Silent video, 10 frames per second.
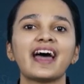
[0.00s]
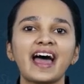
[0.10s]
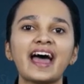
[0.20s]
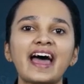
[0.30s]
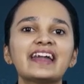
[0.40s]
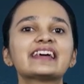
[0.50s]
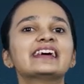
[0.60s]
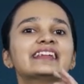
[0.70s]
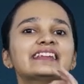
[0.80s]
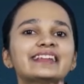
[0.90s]
and
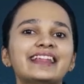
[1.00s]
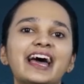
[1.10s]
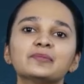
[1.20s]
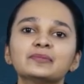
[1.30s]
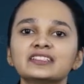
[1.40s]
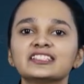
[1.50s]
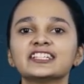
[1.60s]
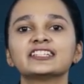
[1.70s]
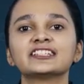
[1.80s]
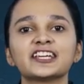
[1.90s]
the
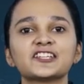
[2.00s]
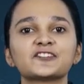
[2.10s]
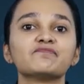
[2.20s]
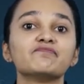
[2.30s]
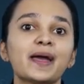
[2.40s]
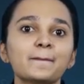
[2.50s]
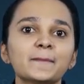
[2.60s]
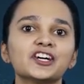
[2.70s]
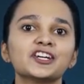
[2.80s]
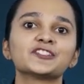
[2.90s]
liability in case of
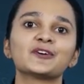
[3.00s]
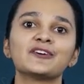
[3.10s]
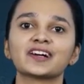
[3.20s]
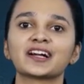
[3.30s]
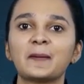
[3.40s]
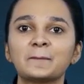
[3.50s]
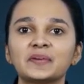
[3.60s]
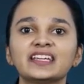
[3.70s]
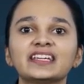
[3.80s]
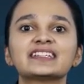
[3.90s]
members of a
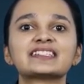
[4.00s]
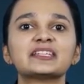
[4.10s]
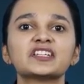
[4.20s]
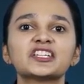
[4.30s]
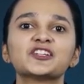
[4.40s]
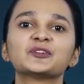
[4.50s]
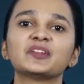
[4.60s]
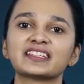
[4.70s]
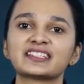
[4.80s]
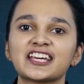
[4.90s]
company is limited to
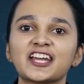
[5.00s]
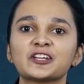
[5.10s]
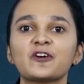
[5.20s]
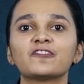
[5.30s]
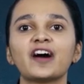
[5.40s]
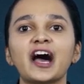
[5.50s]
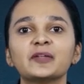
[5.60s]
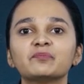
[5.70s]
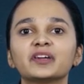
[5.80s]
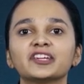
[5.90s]
the extent of
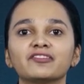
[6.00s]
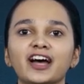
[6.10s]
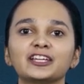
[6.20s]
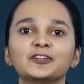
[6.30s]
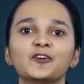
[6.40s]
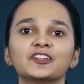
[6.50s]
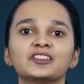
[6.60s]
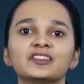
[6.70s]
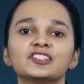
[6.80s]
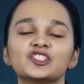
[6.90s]
unpaid value
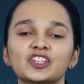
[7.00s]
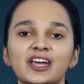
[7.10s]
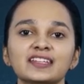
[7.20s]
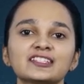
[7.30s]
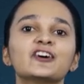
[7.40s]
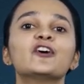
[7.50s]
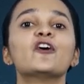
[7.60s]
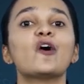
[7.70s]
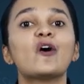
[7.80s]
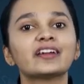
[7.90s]
on shares
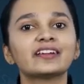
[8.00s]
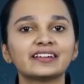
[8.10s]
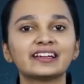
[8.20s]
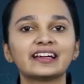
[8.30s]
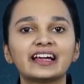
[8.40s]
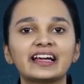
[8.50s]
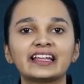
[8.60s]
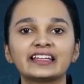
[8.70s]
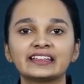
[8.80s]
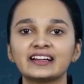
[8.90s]
or
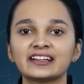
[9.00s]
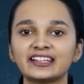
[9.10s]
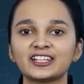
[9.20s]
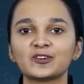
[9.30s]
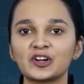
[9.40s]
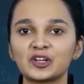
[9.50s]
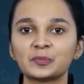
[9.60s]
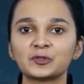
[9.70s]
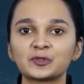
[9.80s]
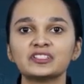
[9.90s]
the agreed
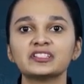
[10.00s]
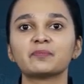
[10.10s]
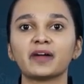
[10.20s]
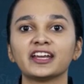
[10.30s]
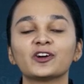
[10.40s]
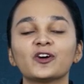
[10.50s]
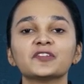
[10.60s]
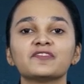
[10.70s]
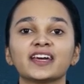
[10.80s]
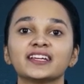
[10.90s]
contribution depending
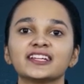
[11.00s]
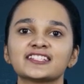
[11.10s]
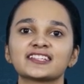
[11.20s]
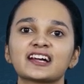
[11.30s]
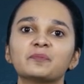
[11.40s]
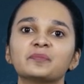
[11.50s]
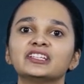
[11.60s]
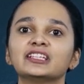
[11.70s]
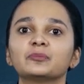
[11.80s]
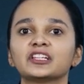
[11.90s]
on whether it is a
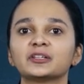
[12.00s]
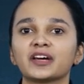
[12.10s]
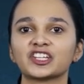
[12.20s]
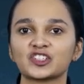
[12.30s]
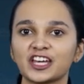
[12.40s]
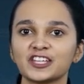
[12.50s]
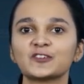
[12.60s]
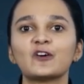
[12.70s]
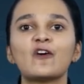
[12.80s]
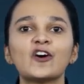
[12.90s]
company limited by shares
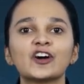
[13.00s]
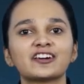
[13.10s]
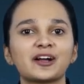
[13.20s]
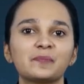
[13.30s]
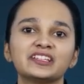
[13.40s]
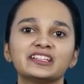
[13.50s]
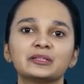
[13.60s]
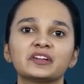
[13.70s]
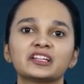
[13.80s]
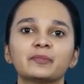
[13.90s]
or a company
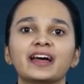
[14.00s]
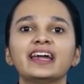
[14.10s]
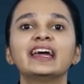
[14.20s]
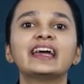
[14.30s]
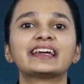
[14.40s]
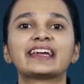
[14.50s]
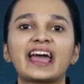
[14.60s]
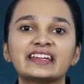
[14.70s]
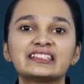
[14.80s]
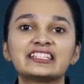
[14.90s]
limited by
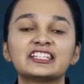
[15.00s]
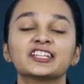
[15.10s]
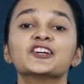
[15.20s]
guarantee.